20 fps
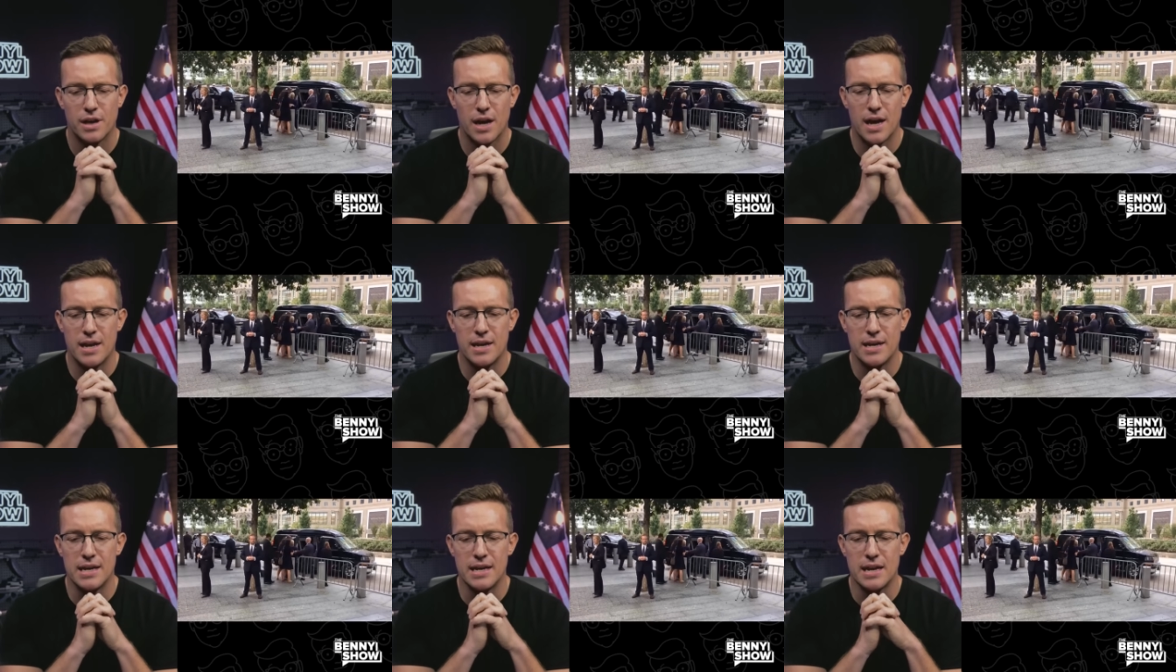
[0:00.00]

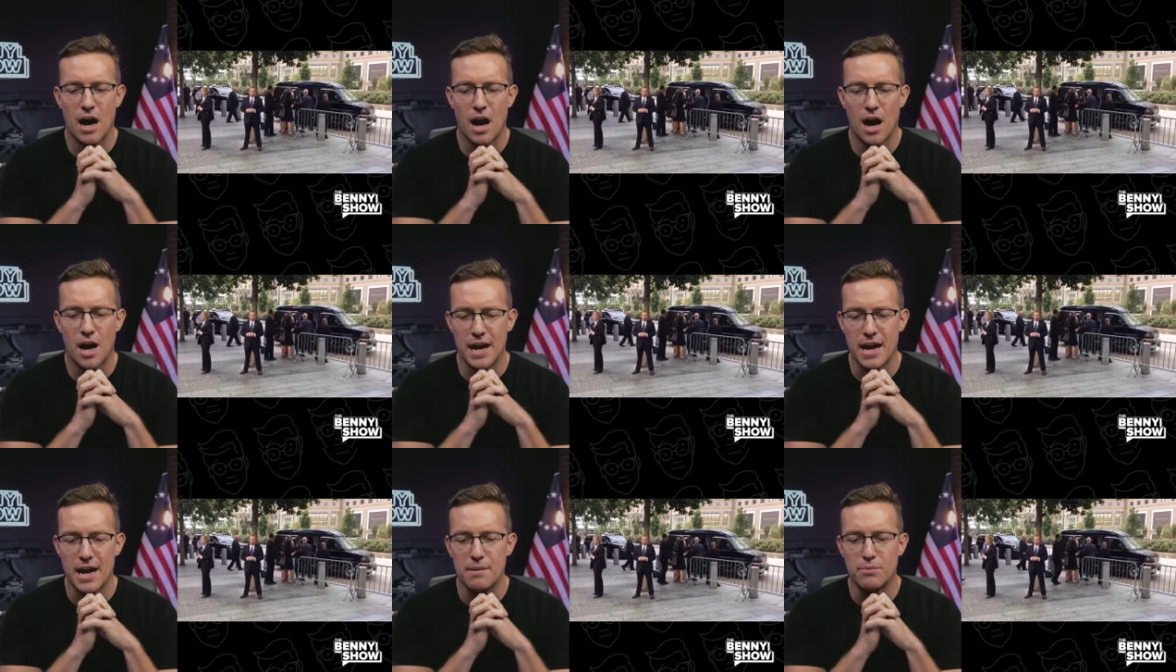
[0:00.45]
and
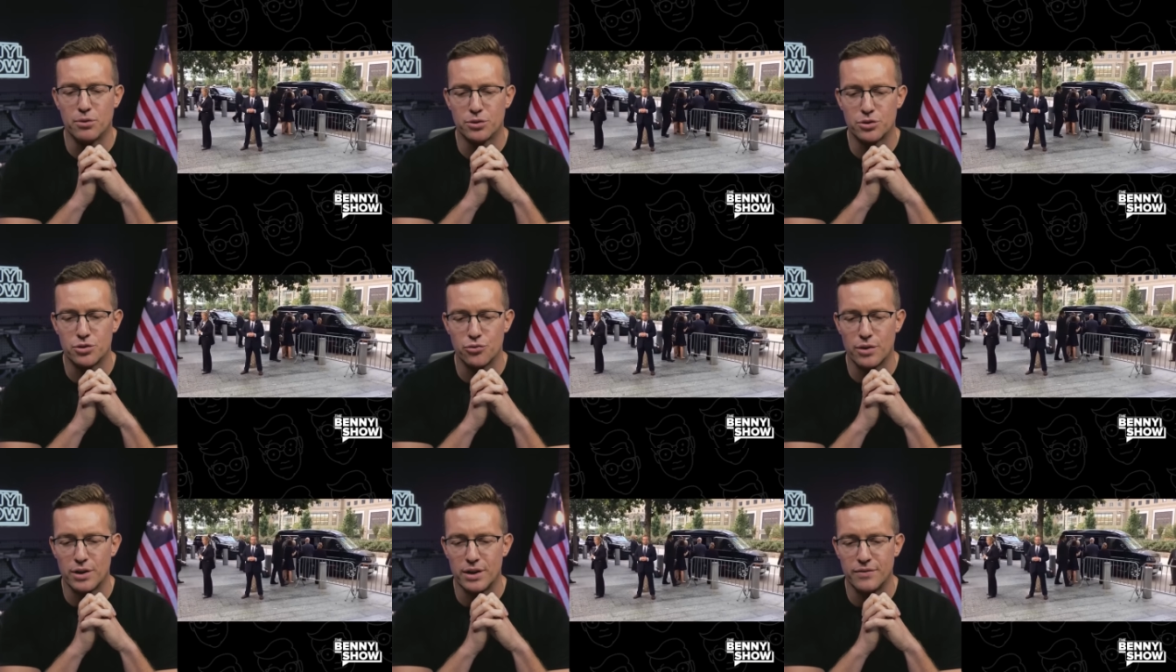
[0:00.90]
unable
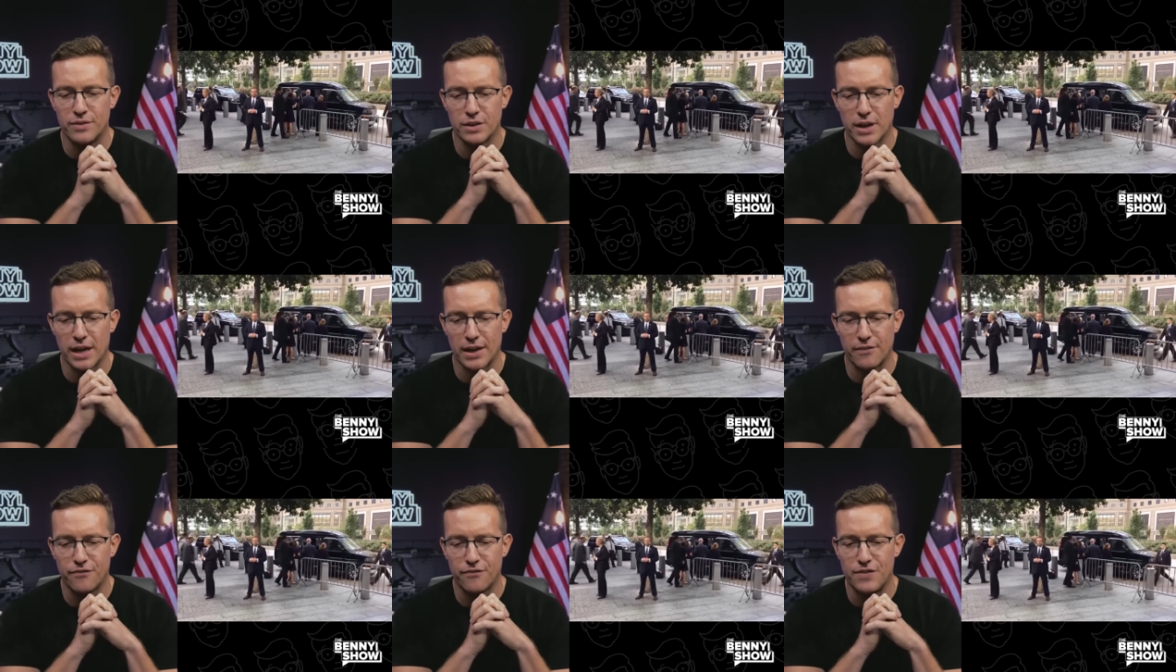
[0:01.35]
to even,
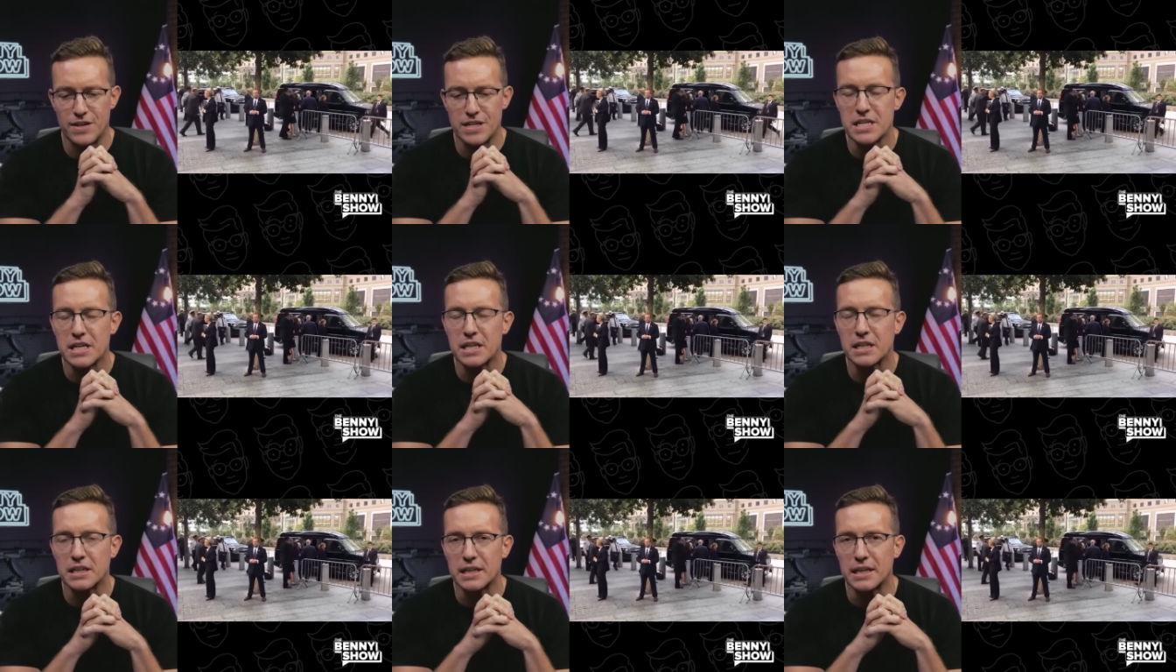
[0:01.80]
like,
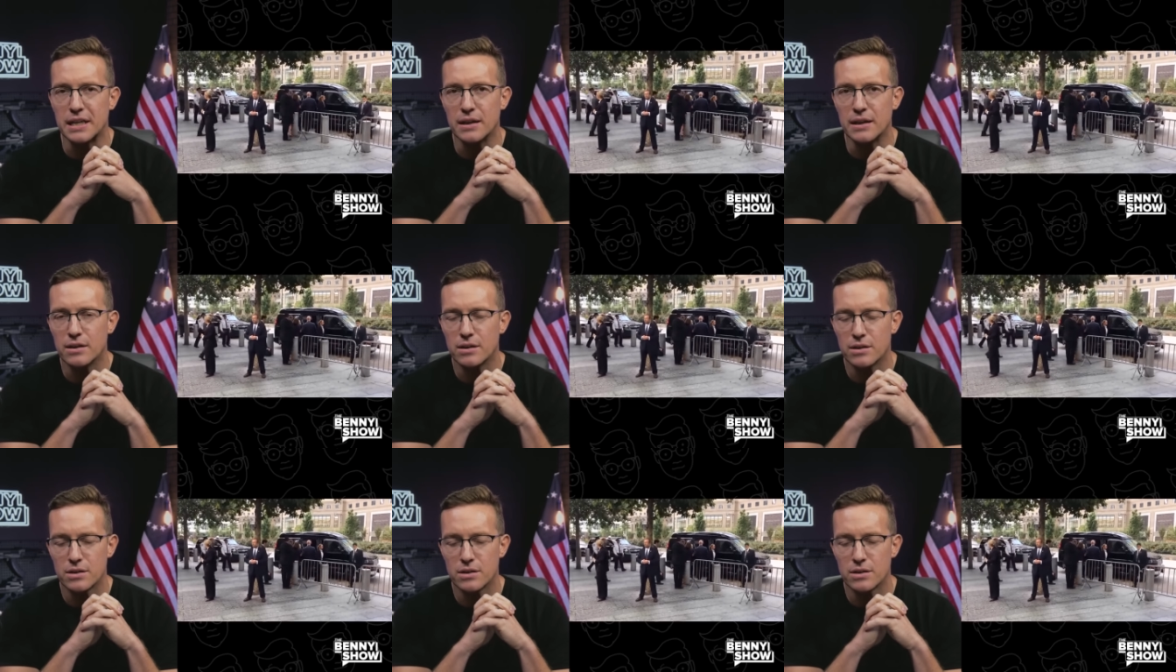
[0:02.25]
physically